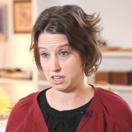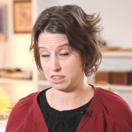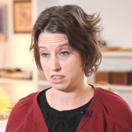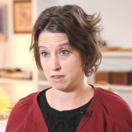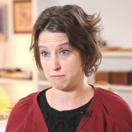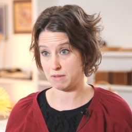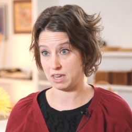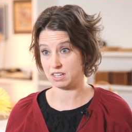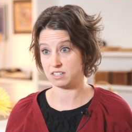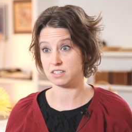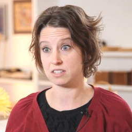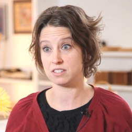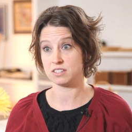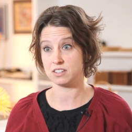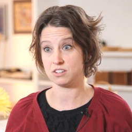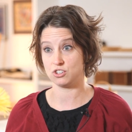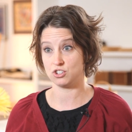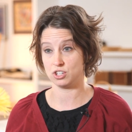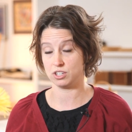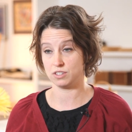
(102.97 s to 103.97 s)
And they make
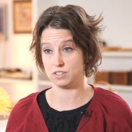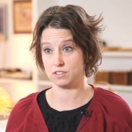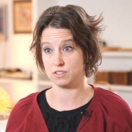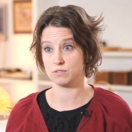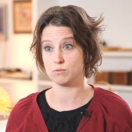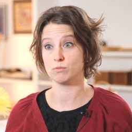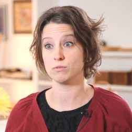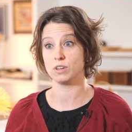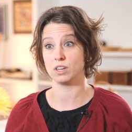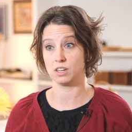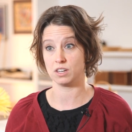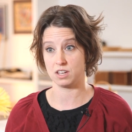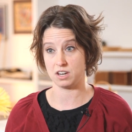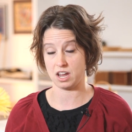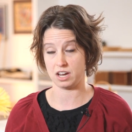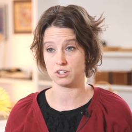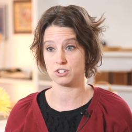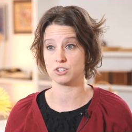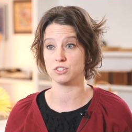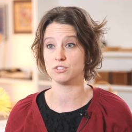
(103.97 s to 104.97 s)
decisions in
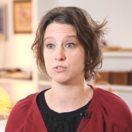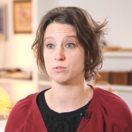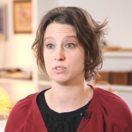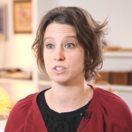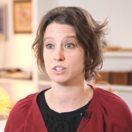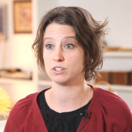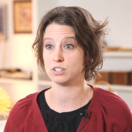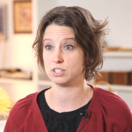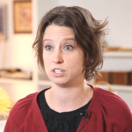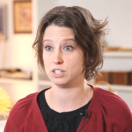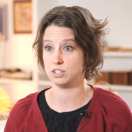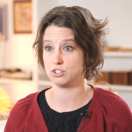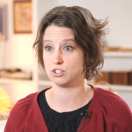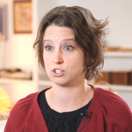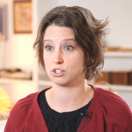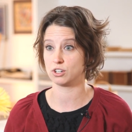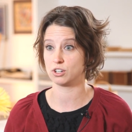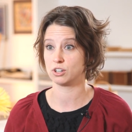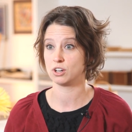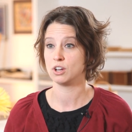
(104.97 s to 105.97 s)
connections with their
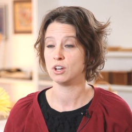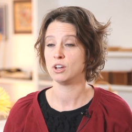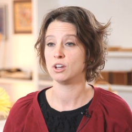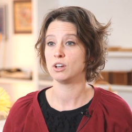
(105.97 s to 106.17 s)
teacher